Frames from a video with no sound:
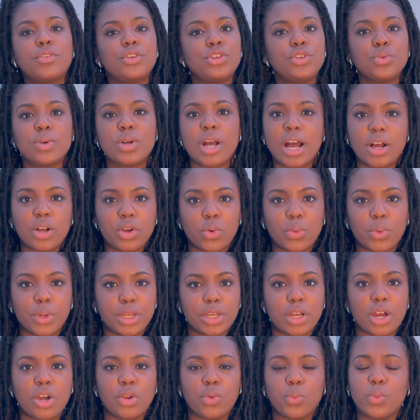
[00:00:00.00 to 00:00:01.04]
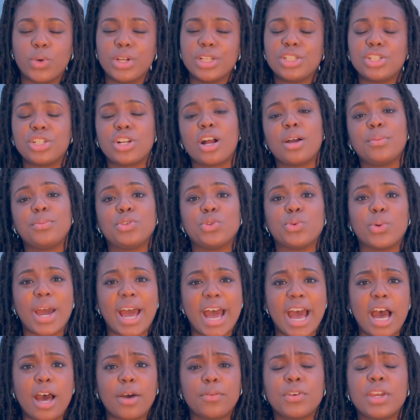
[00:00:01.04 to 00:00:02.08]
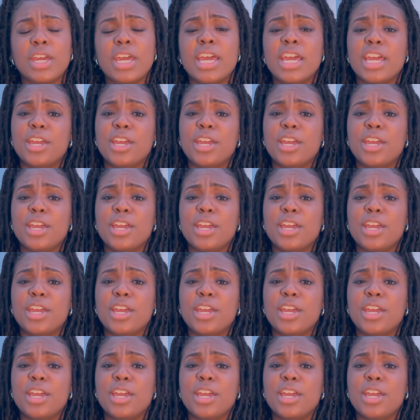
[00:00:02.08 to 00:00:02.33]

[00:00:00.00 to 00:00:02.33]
you got going on, what job you have.